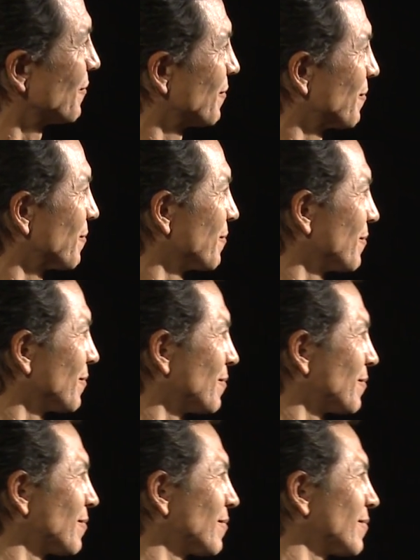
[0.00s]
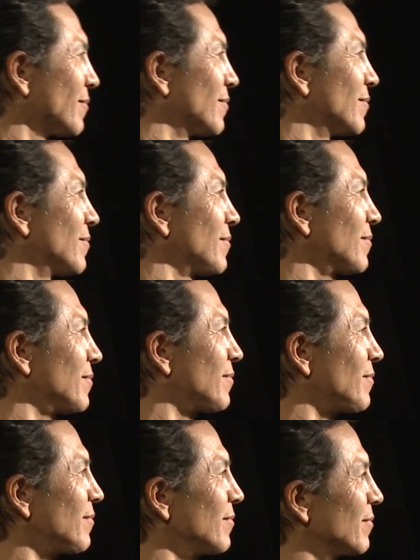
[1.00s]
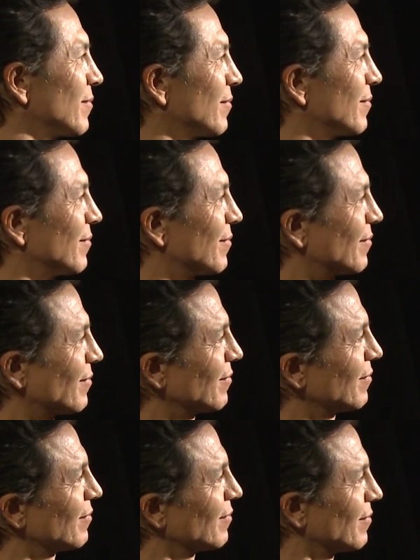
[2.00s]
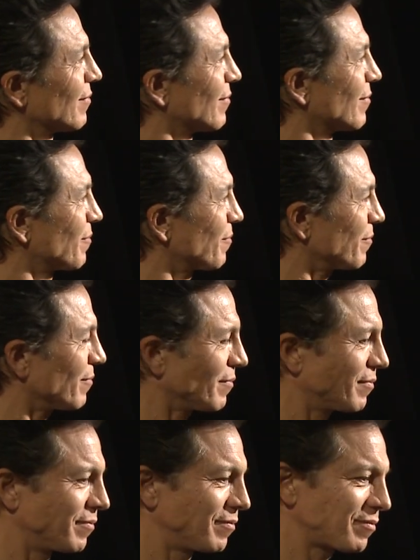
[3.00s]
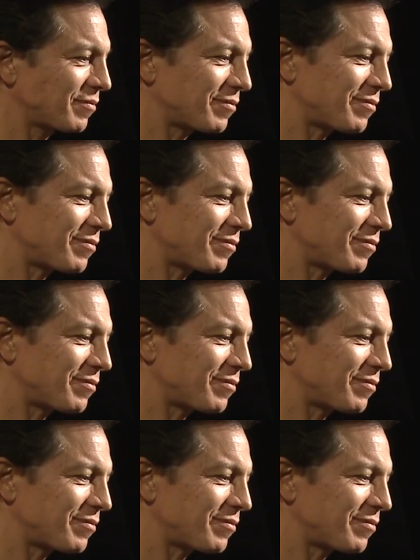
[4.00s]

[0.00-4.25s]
No words are spoken by the person on screen.